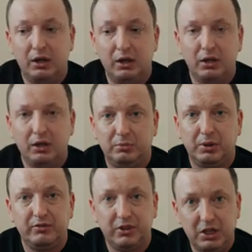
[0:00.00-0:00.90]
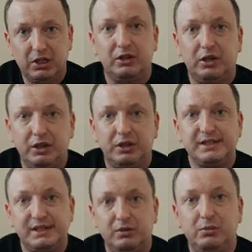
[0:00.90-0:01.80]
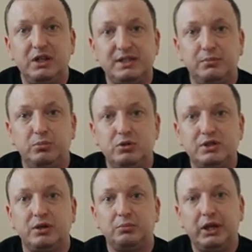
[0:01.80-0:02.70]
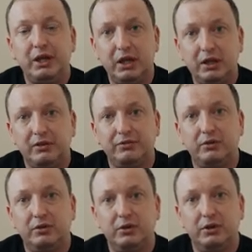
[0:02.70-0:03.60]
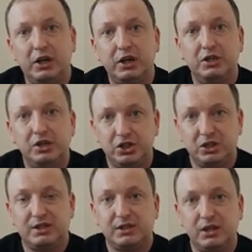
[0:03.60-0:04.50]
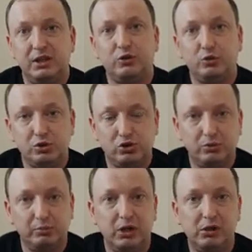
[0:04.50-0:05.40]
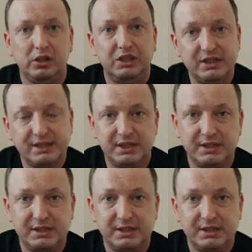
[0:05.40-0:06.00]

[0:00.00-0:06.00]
in finding clients located abroad for the sale and export of our product to neighboring countries. We have